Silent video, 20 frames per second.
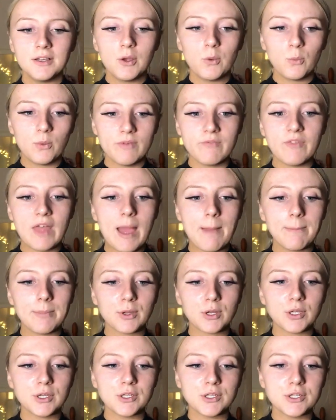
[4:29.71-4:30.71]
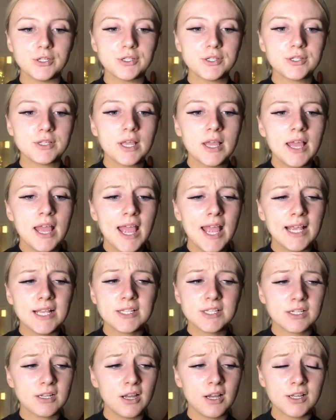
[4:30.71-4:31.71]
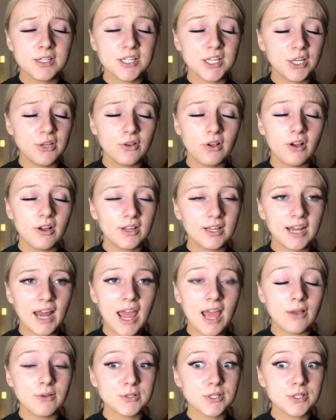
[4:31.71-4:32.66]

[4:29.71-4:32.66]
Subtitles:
with that because it's glass and you can't get it out.